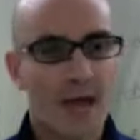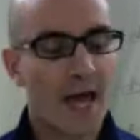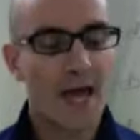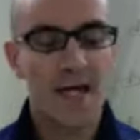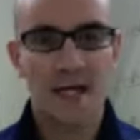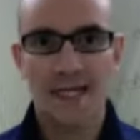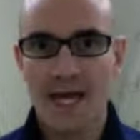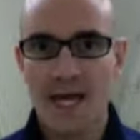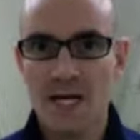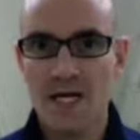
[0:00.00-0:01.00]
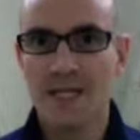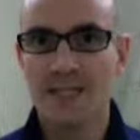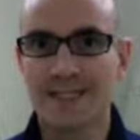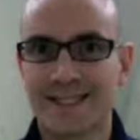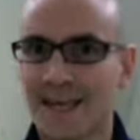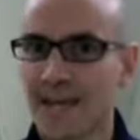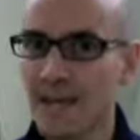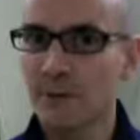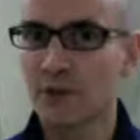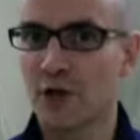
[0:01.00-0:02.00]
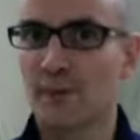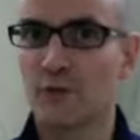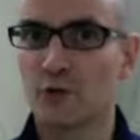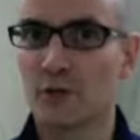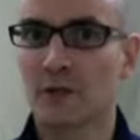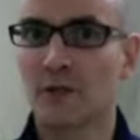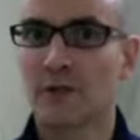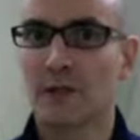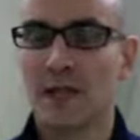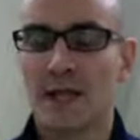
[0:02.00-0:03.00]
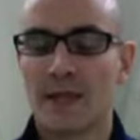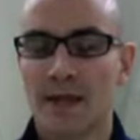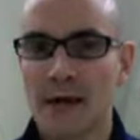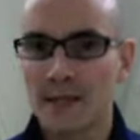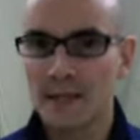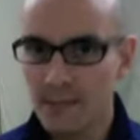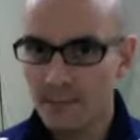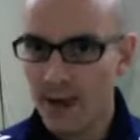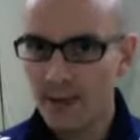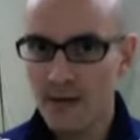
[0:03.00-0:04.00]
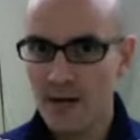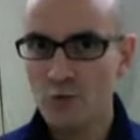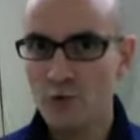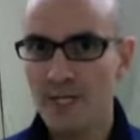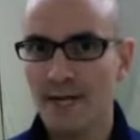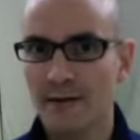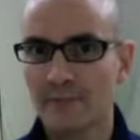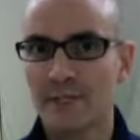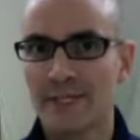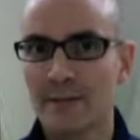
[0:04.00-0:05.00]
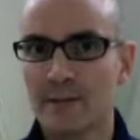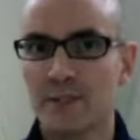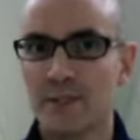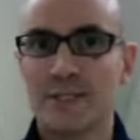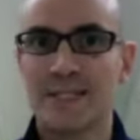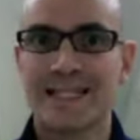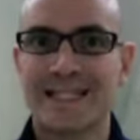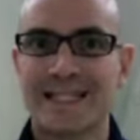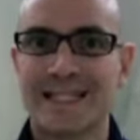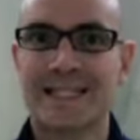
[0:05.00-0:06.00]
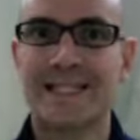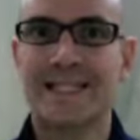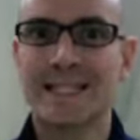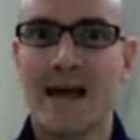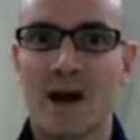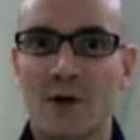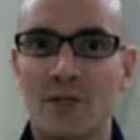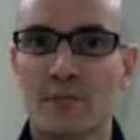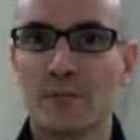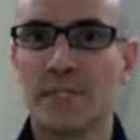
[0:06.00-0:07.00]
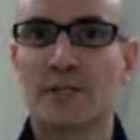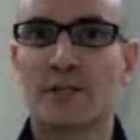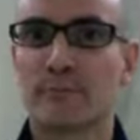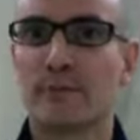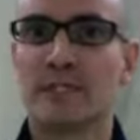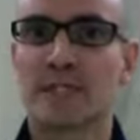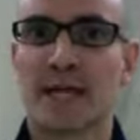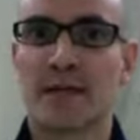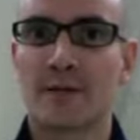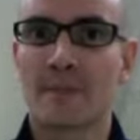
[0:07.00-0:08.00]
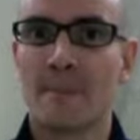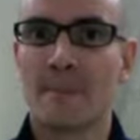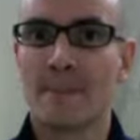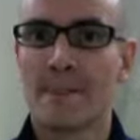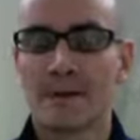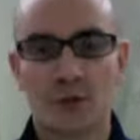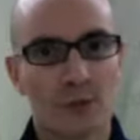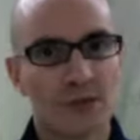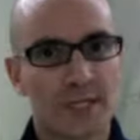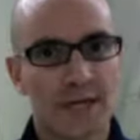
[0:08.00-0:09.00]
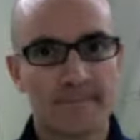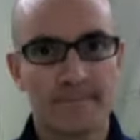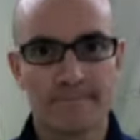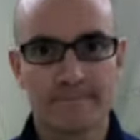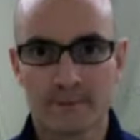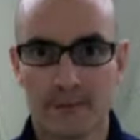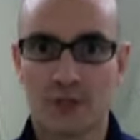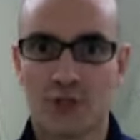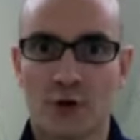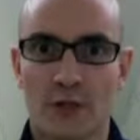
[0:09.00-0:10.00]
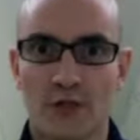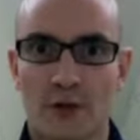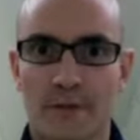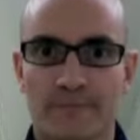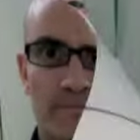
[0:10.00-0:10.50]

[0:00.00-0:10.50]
And again, it's the tabletop drill that, in my mind, really helps enable you to see how these pieces are put together. So once again, let's go to the drill.